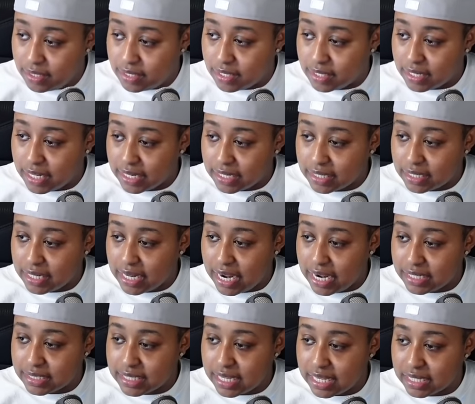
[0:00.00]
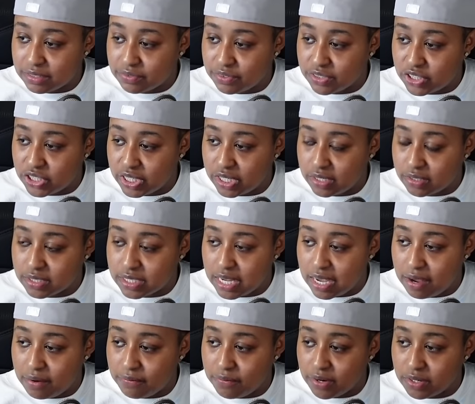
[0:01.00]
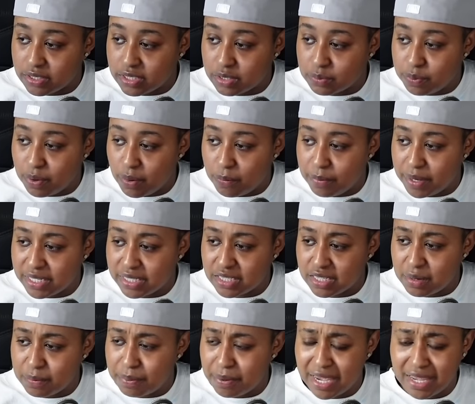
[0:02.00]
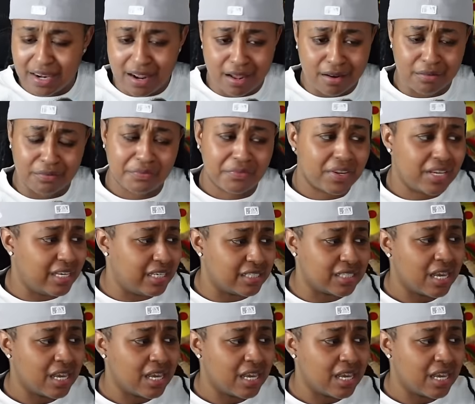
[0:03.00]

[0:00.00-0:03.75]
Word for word: A lot of clients ask for jail time versus probation and paying all them fees.